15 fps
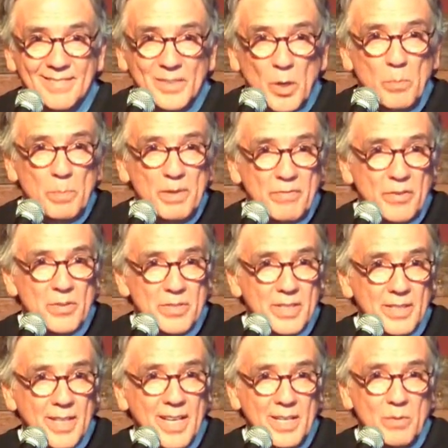Don't be
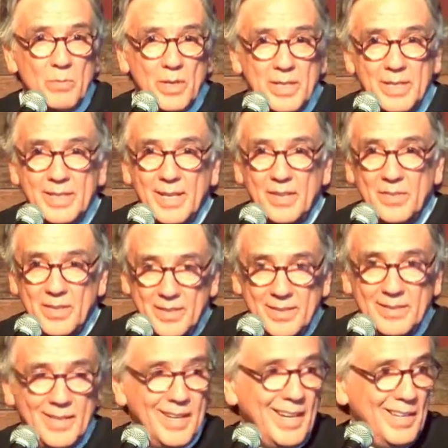first in line and running down
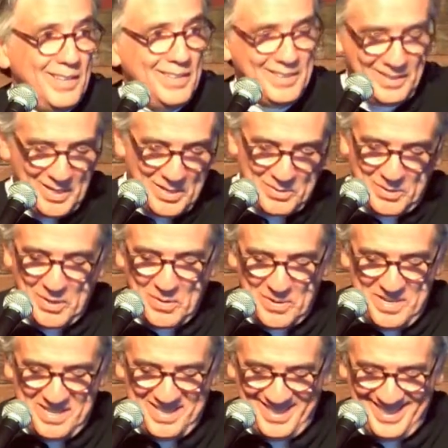the aisle in
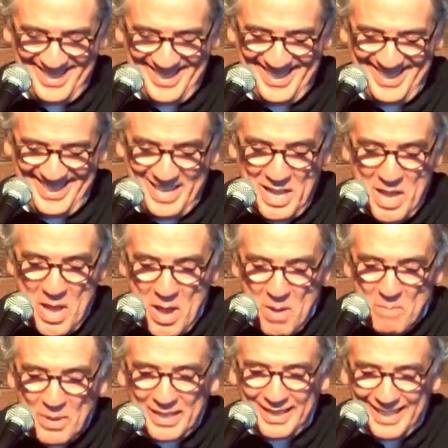Costco.
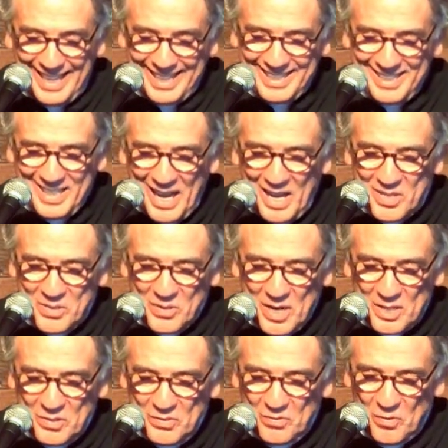But let God
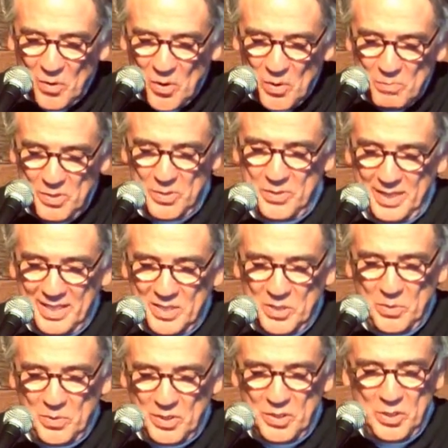transform you
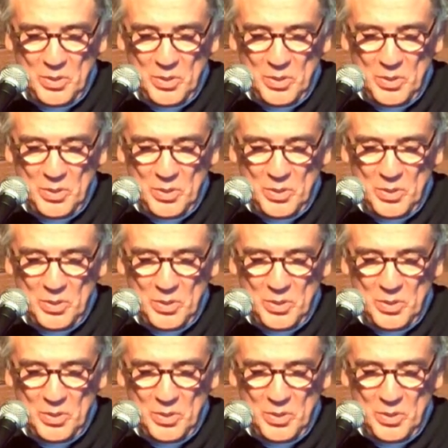into a